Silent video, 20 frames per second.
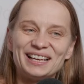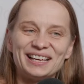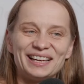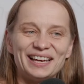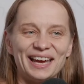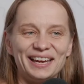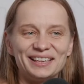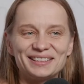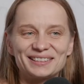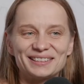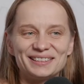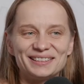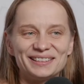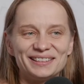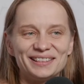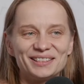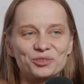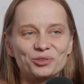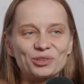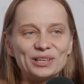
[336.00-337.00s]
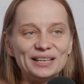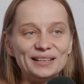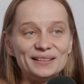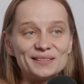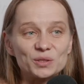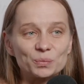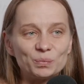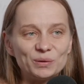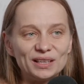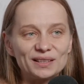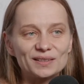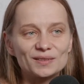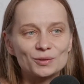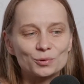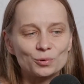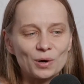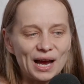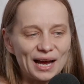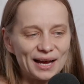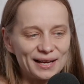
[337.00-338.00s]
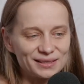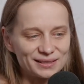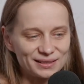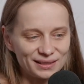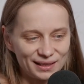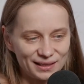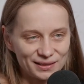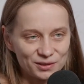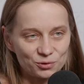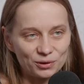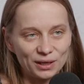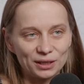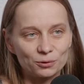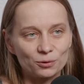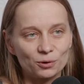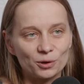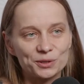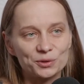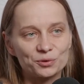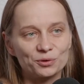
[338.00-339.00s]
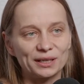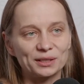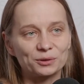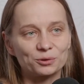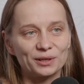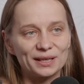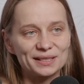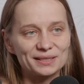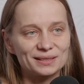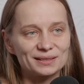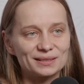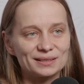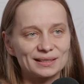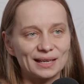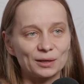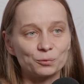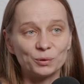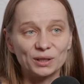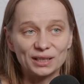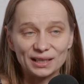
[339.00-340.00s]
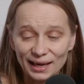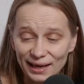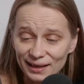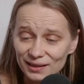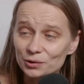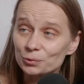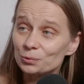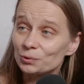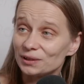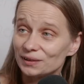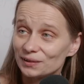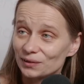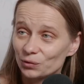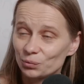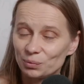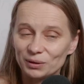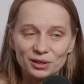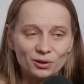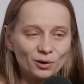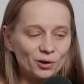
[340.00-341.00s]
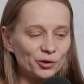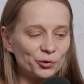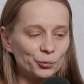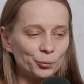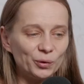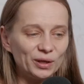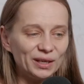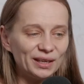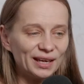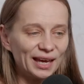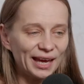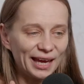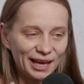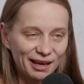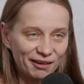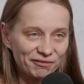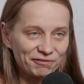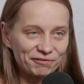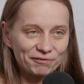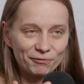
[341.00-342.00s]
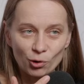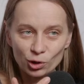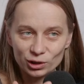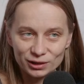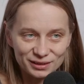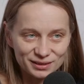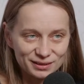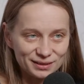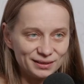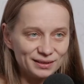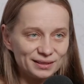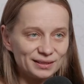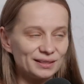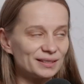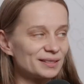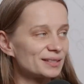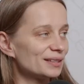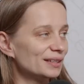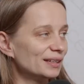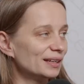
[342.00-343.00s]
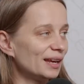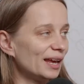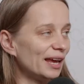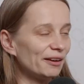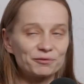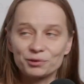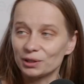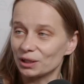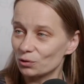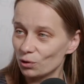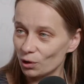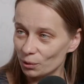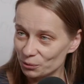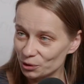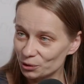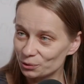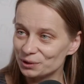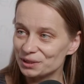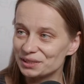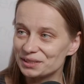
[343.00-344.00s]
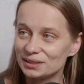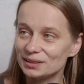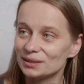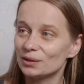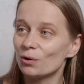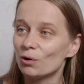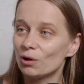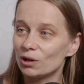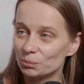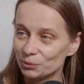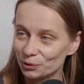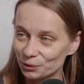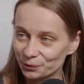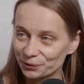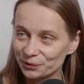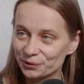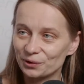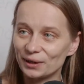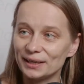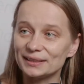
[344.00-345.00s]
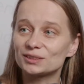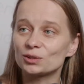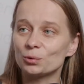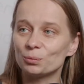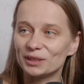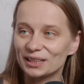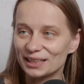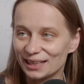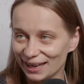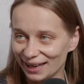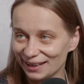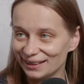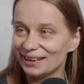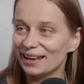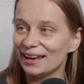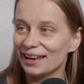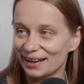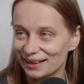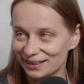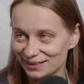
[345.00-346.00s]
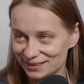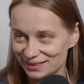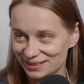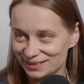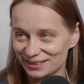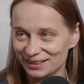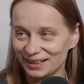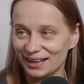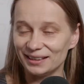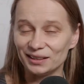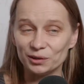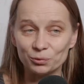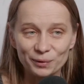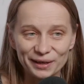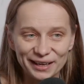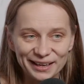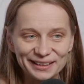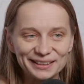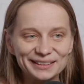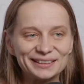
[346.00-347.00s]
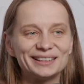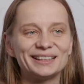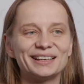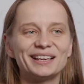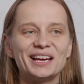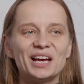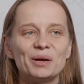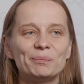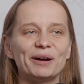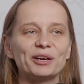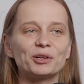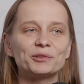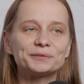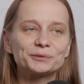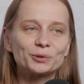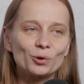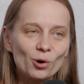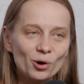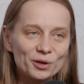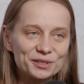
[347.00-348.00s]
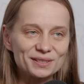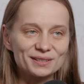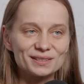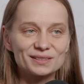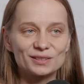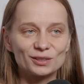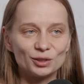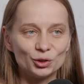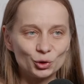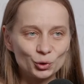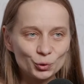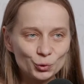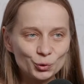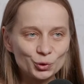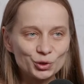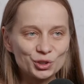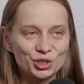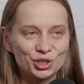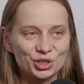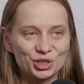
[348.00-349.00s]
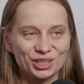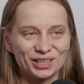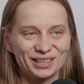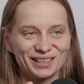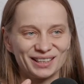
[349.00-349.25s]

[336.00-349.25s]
And it really speaks to us as Red Cross, Red Crescent that we can do this, because we have volunteers in every community almost, right? So we can act anywhere. But of course, it's a huge